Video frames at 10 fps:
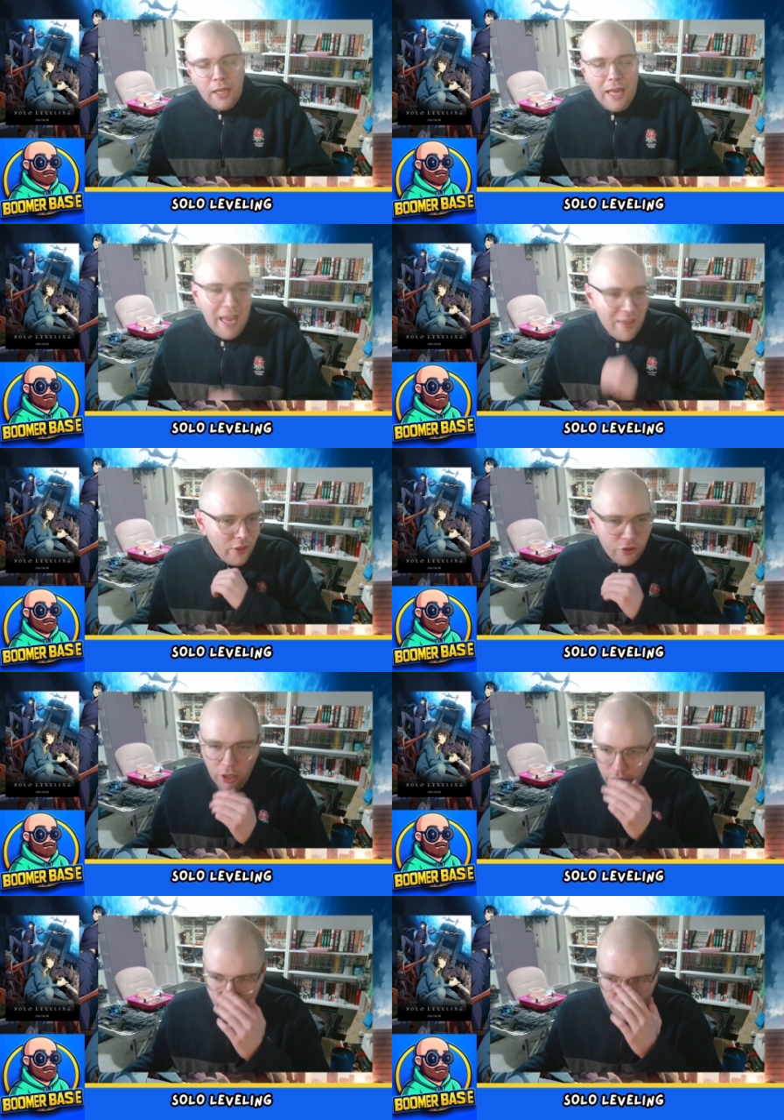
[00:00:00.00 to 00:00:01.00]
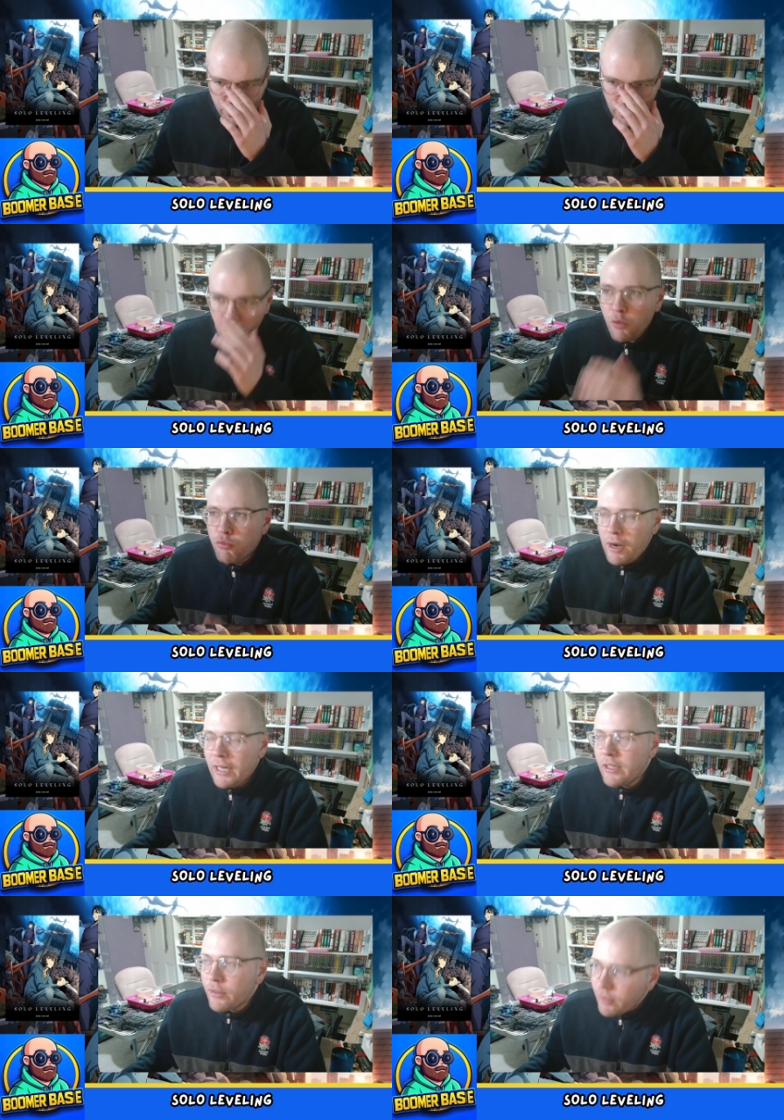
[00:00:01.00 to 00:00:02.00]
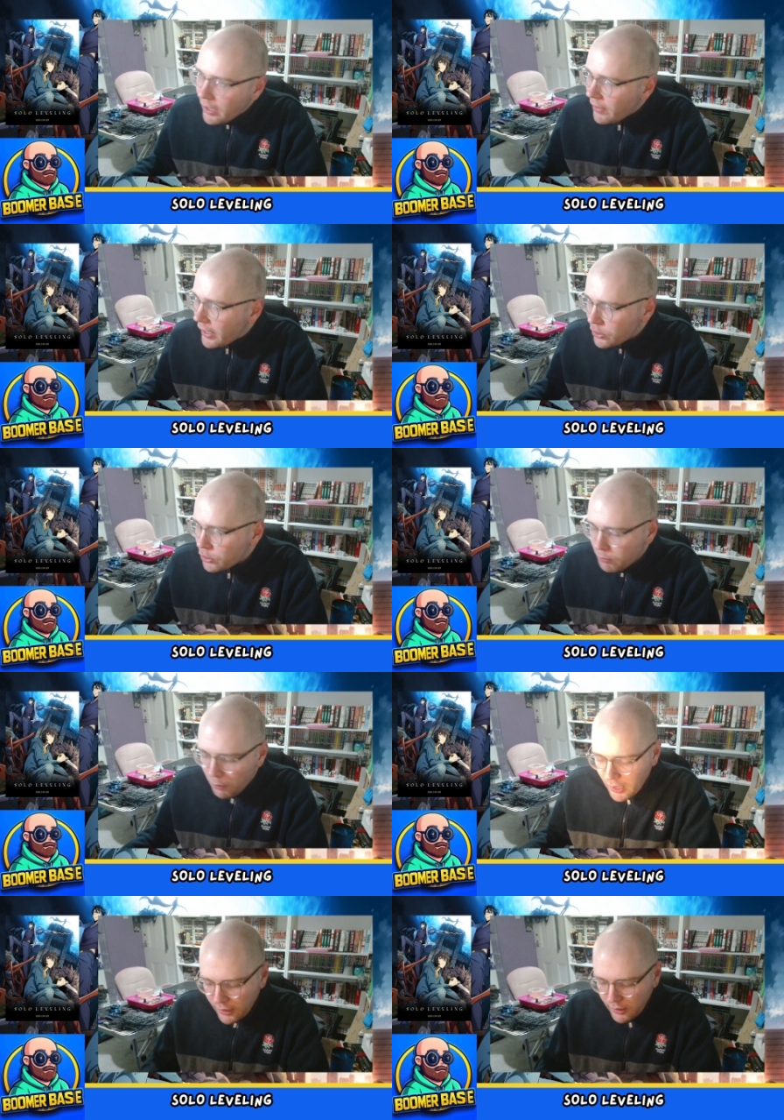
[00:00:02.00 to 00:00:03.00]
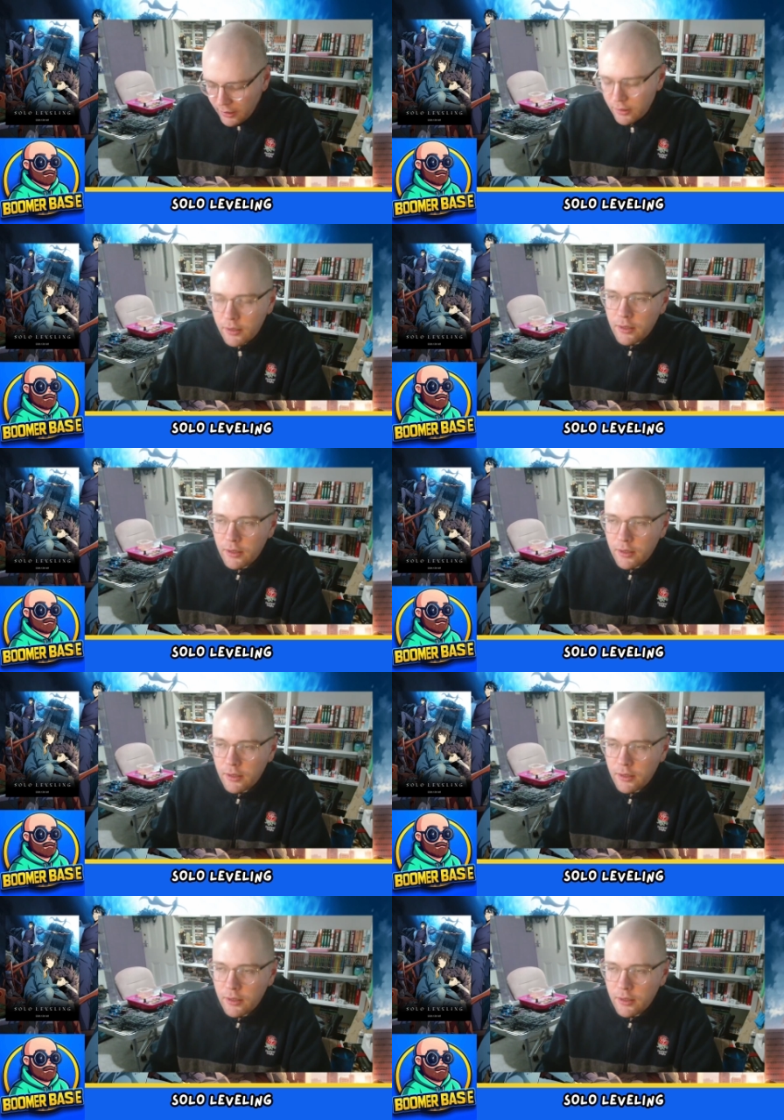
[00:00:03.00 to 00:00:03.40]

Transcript: in the dungeon, ready to fight that spider.